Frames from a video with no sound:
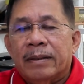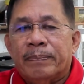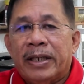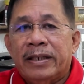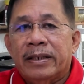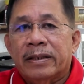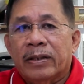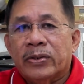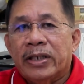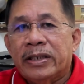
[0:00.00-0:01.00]
Paying
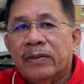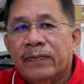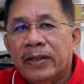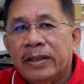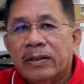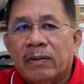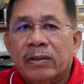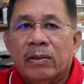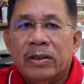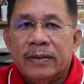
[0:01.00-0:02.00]
negotiation fees or
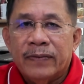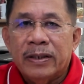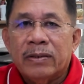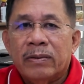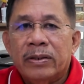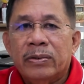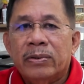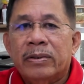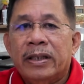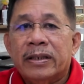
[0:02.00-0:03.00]
attorney's fees to the
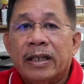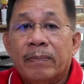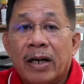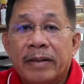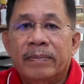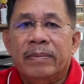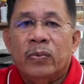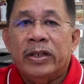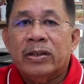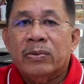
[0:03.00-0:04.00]
union is a bribe,
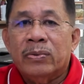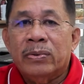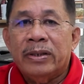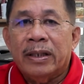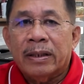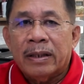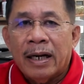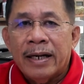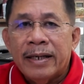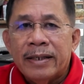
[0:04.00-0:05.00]
which could
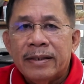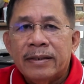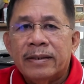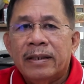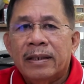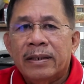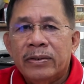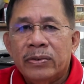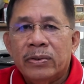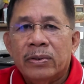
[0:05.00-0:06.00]
entice the
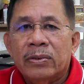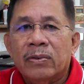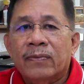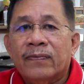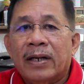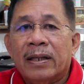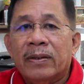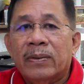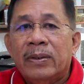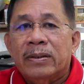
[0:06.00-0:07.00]
union to
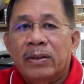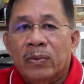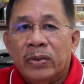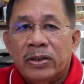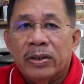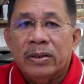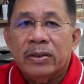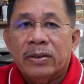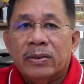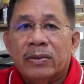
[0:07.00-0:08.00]
follow the
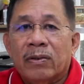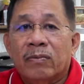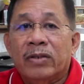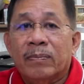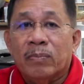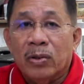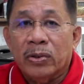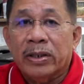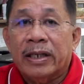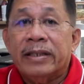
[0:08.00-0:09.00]
wishes of the
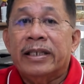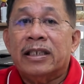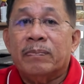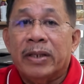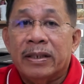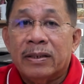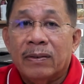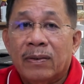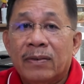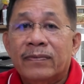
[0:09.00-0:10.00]
employer at the expense
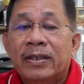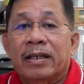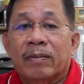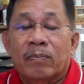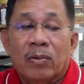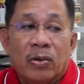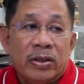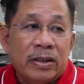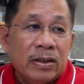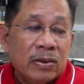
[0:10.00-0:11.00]
of
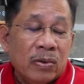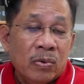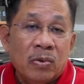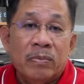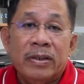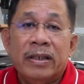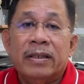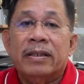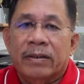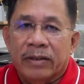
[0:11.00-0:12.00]
employees whom
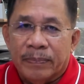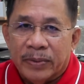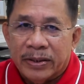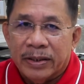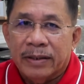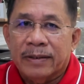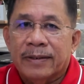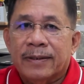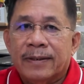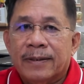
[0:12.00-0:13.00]
it
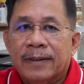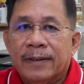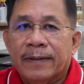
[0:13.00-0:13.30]
represents.